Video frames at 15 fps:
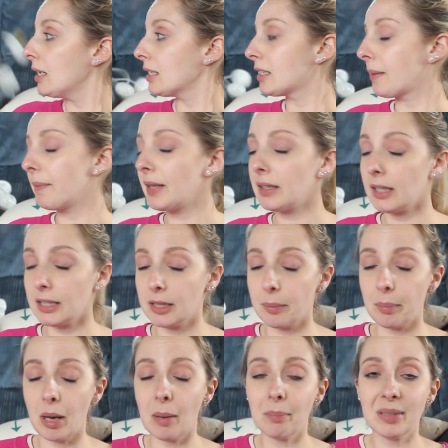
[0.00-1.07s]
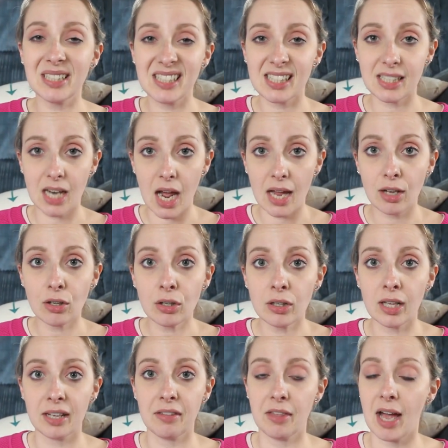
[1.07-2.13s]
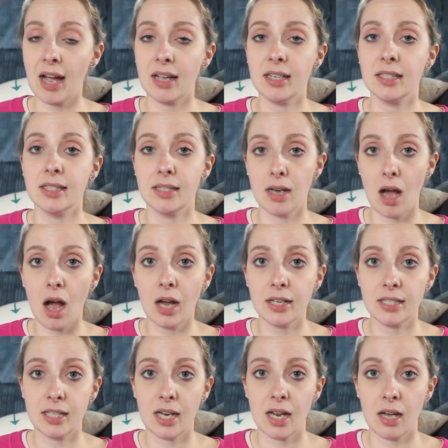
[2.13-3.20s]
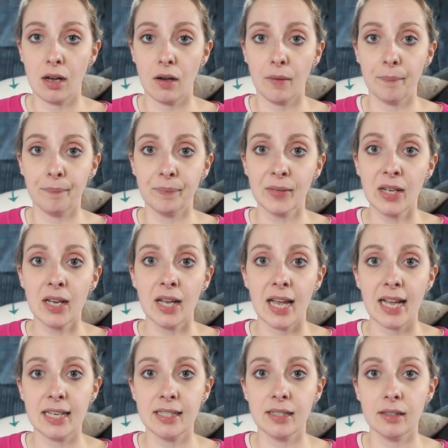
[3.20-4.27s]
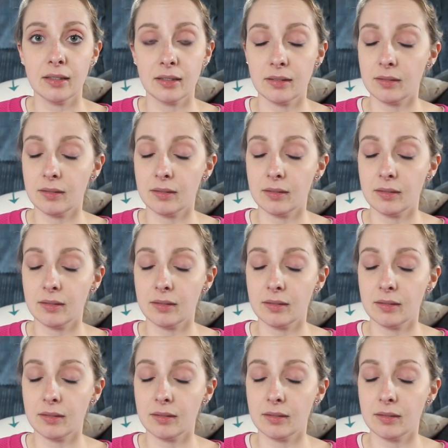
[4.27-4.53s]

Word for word: Something like the Pump In Style, like that is not um, a